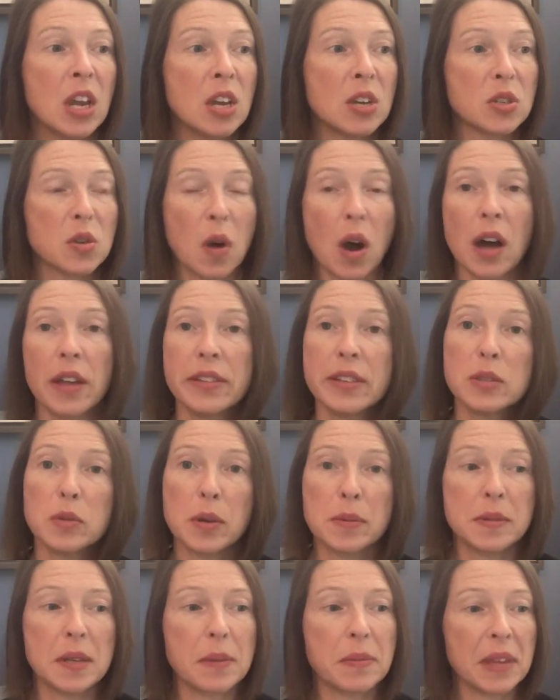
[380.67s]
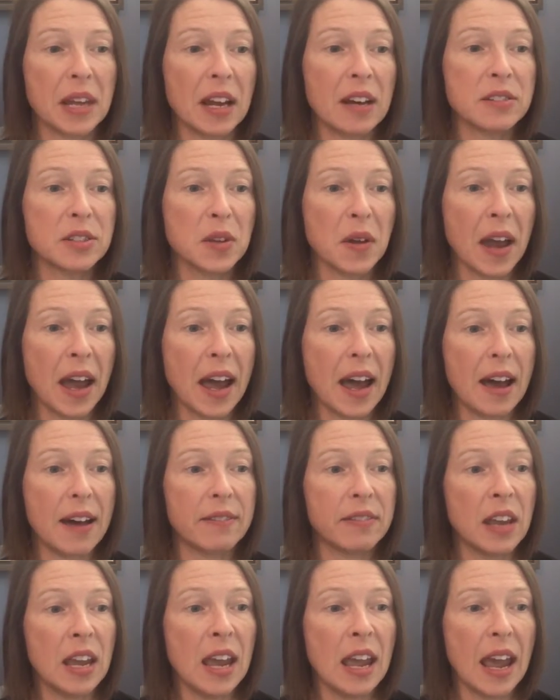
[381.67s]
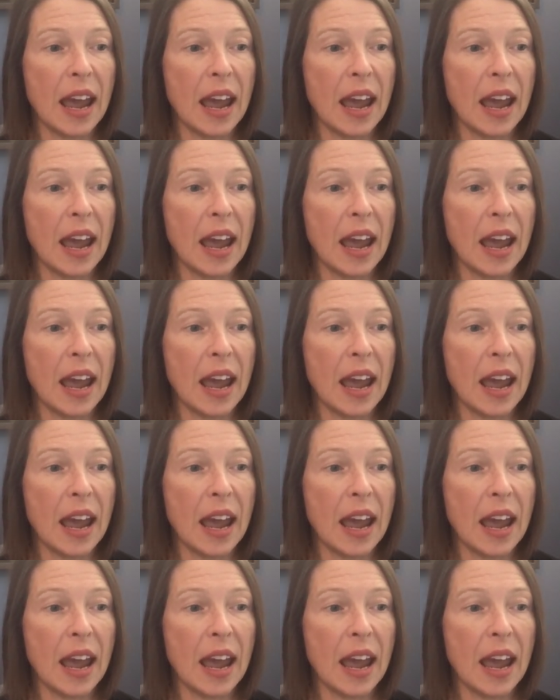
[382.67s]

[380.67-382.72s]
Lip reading: So on this website, they also have